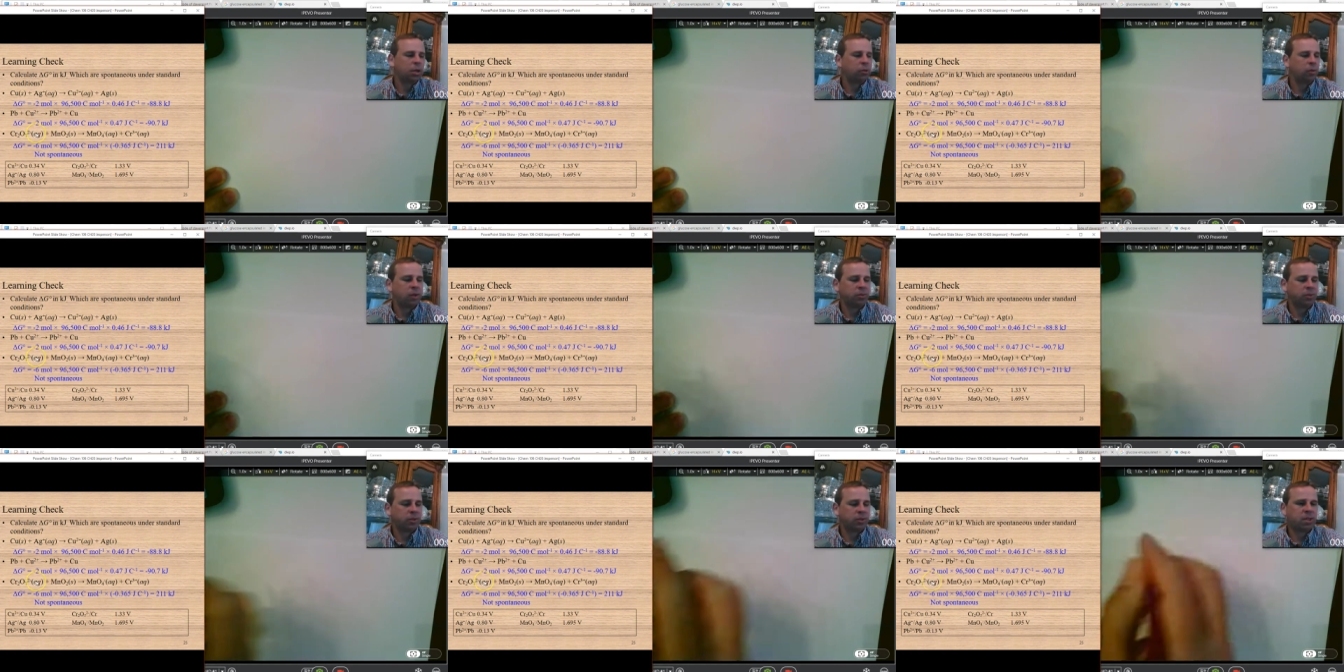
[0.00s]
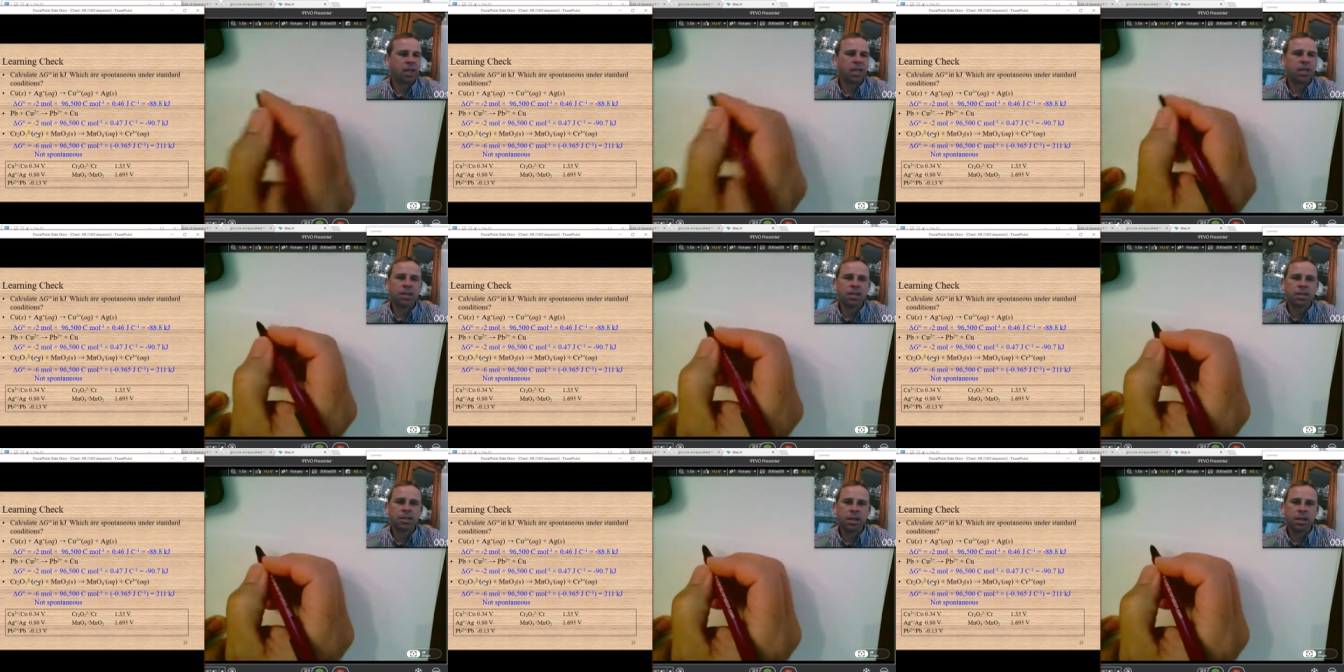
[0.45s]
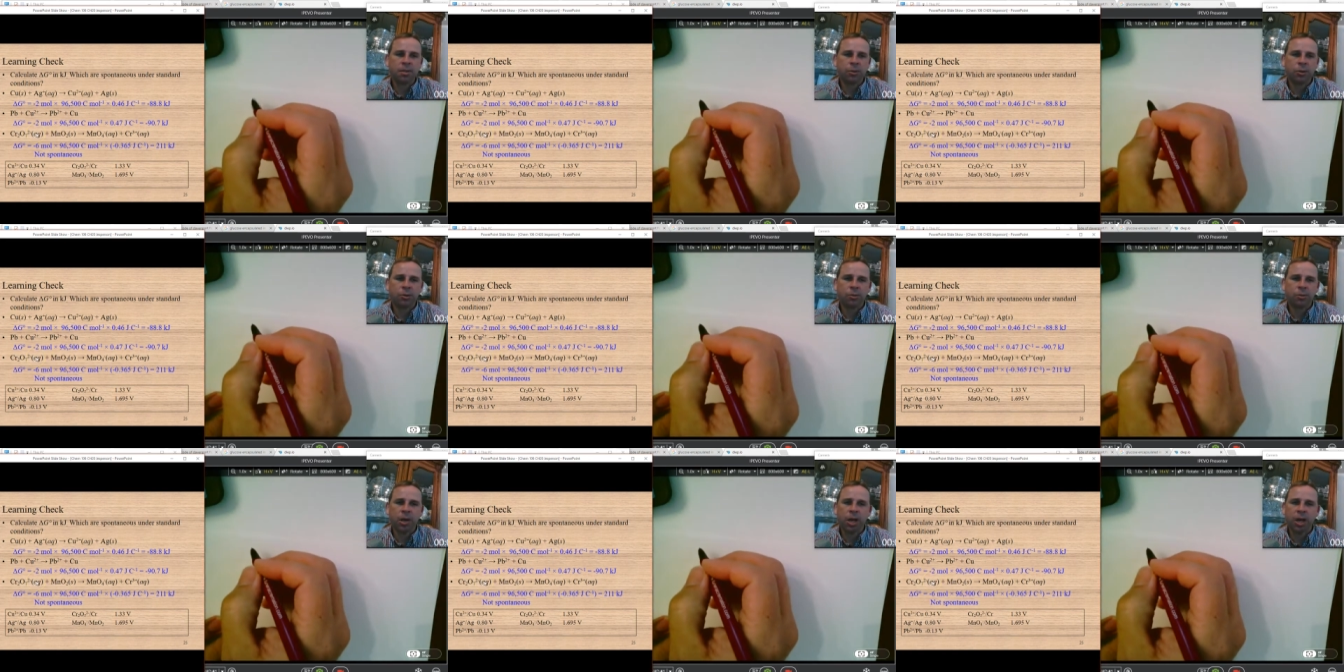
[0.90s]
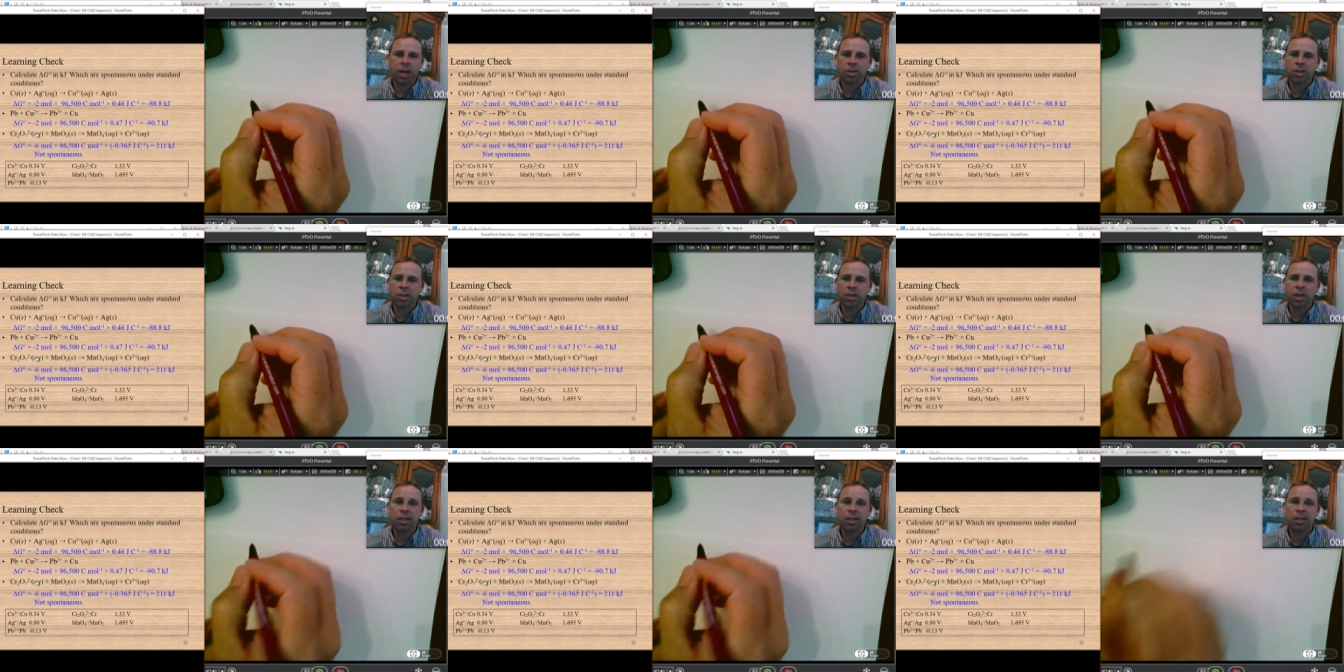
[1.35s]
We have to take this chemical
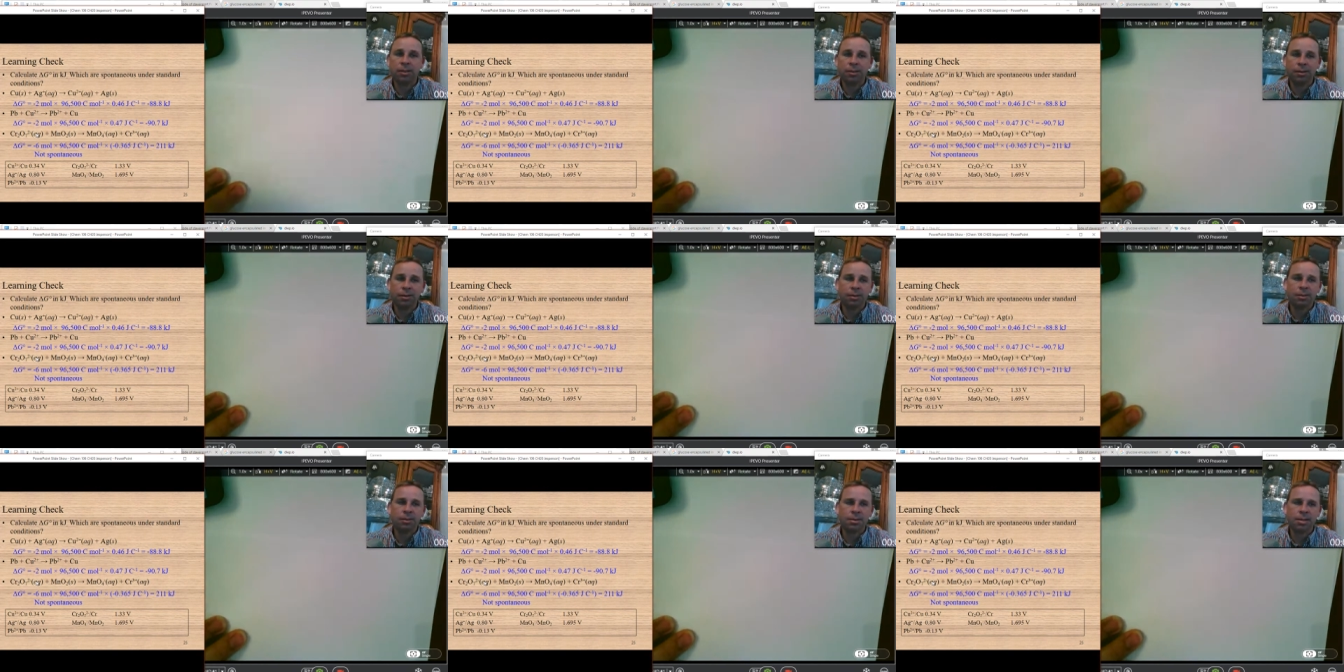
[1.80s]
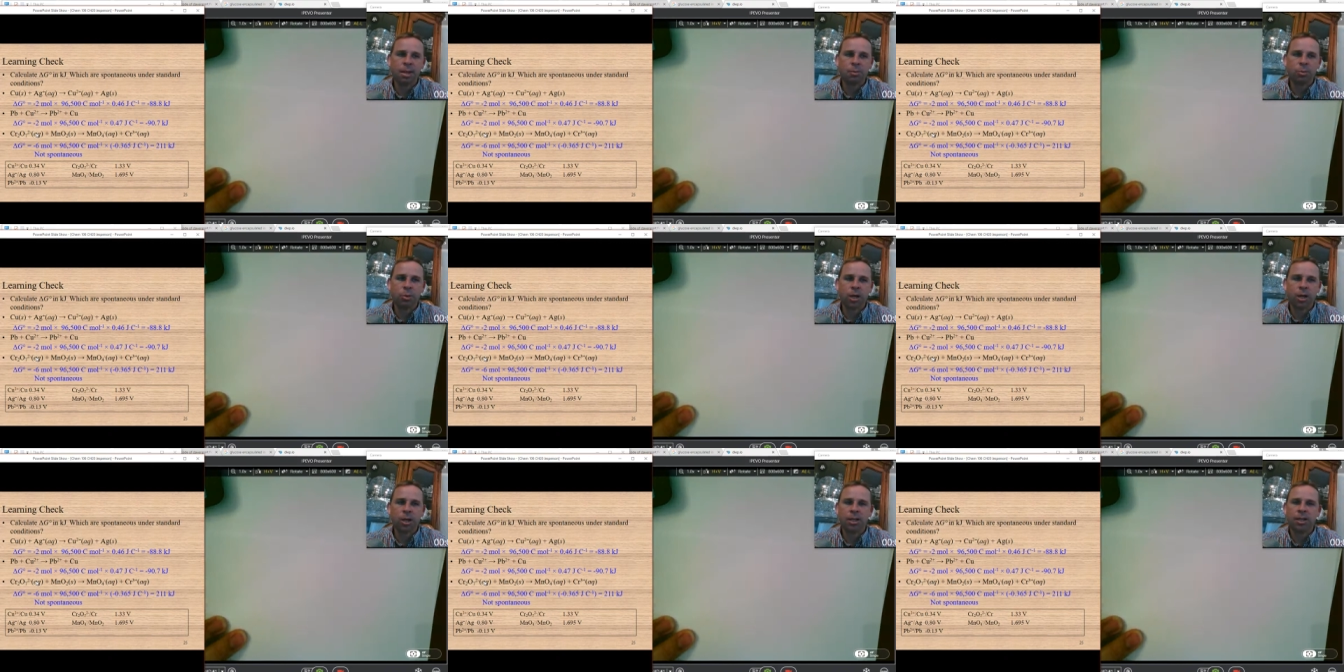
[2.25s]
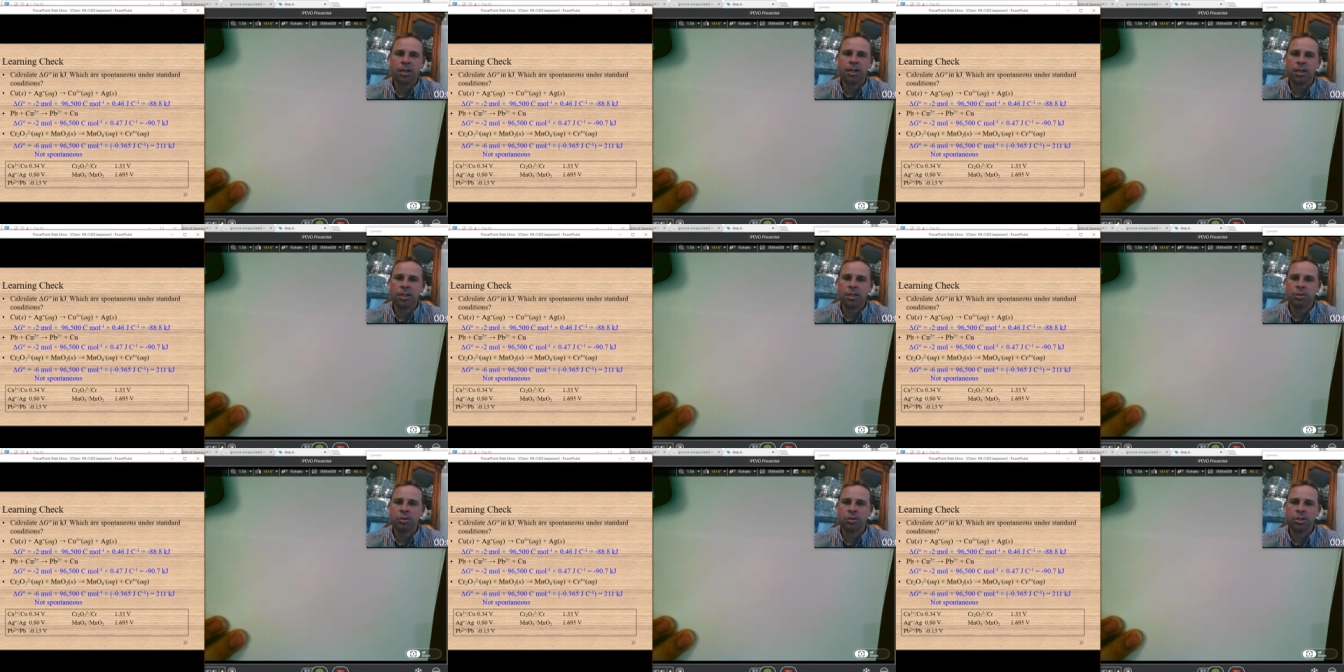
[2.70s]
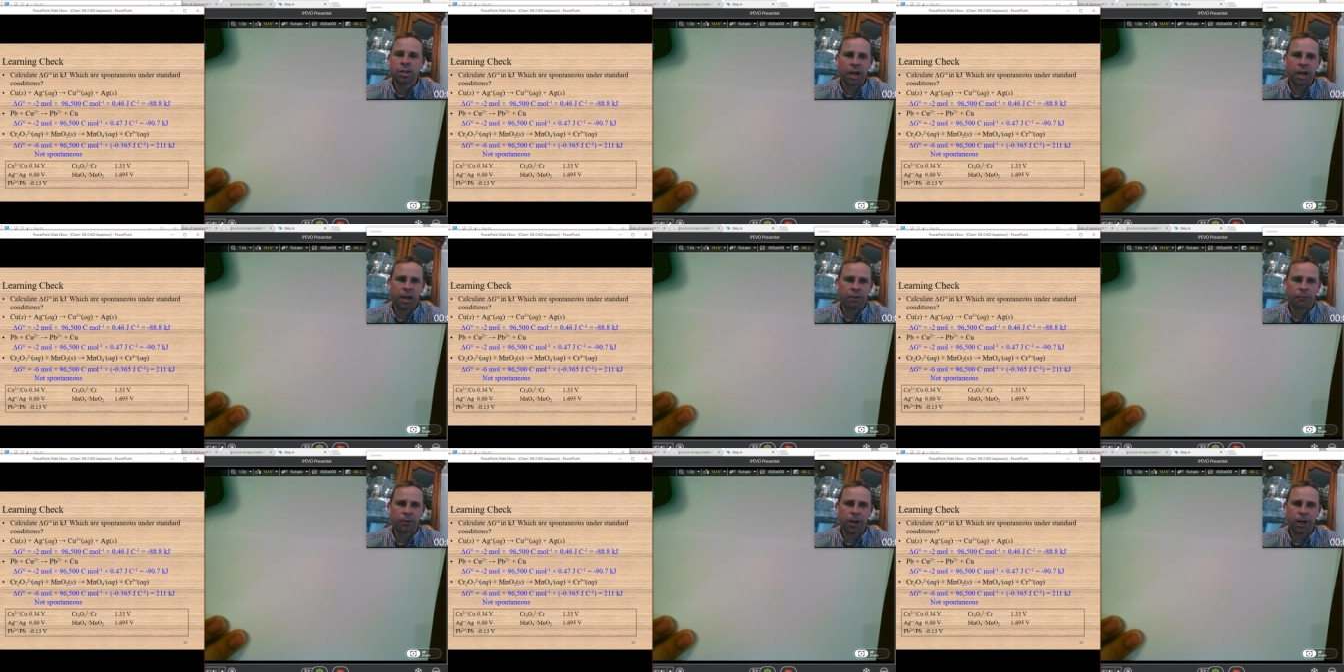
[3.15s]
reaction and separate it into its
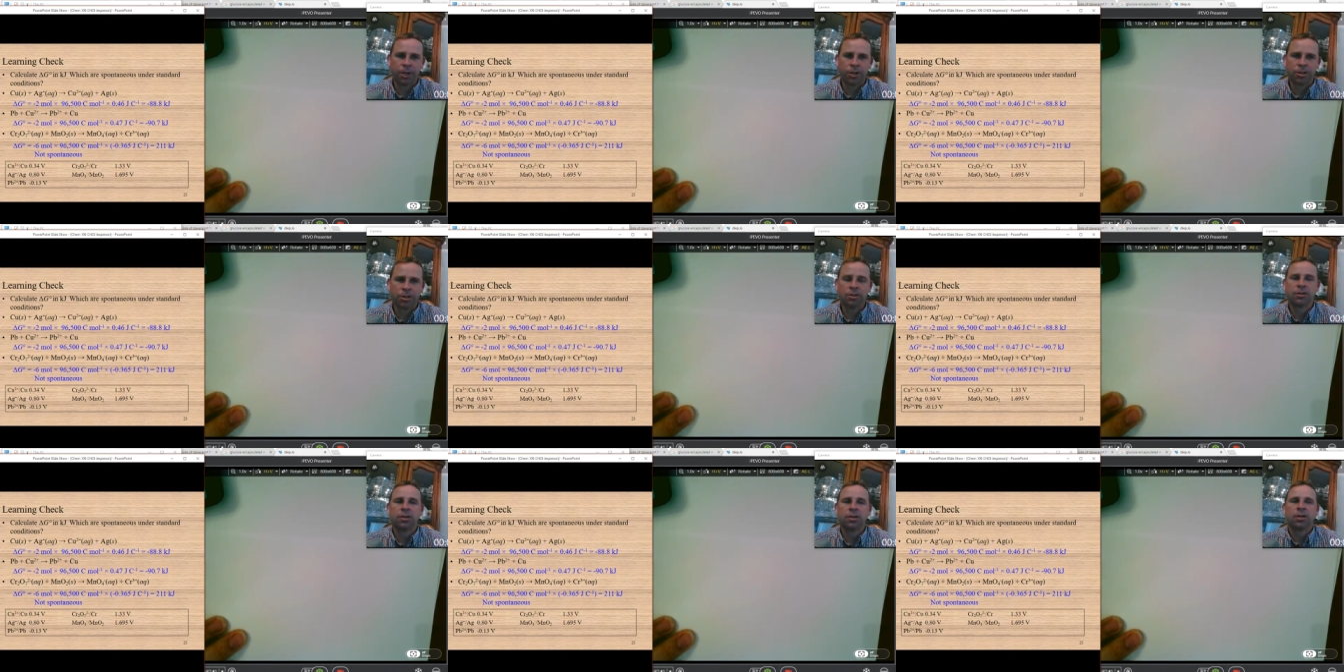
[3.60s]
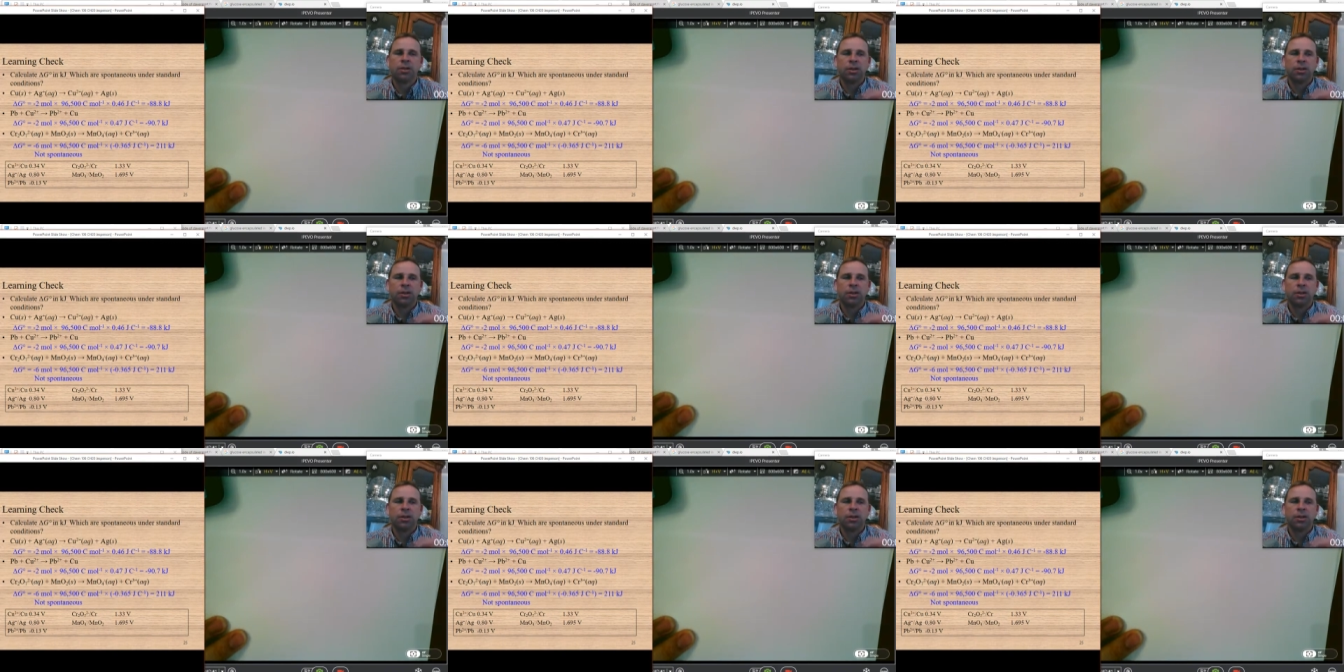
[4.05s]
half reactions.